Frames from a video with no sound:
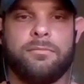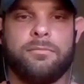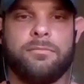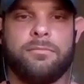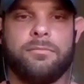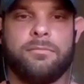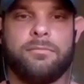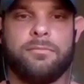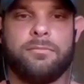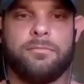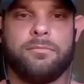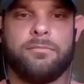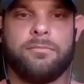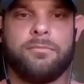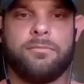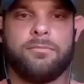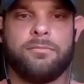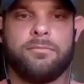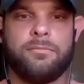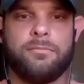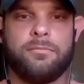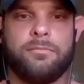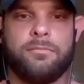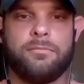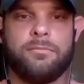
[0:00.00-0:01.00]

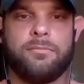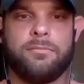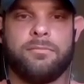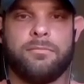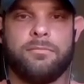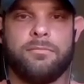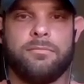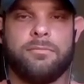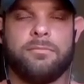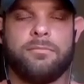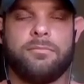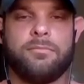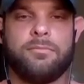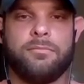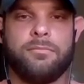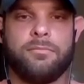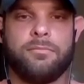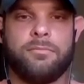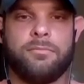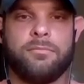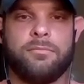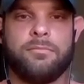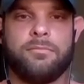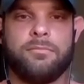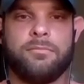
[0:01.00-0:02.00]

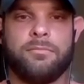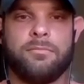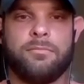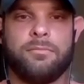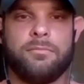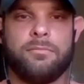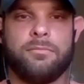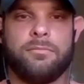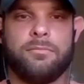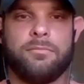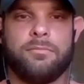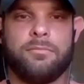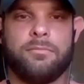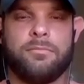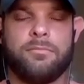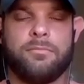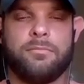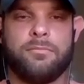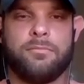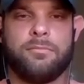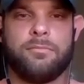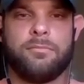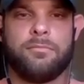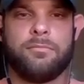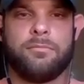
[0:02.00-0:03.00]

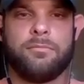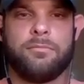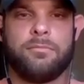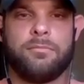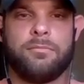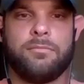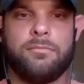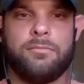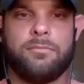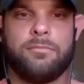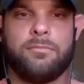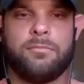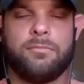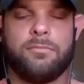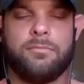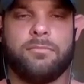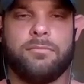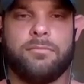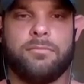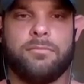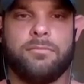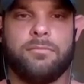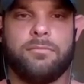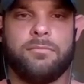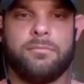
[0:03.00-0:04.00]

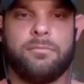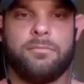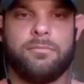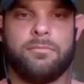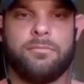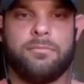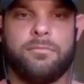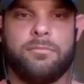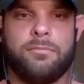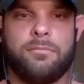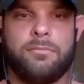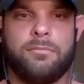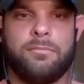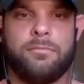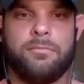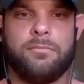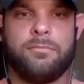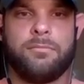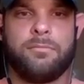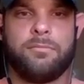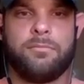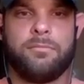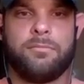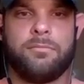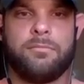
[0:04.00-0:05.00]

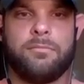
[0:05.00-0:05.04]
(not speaking)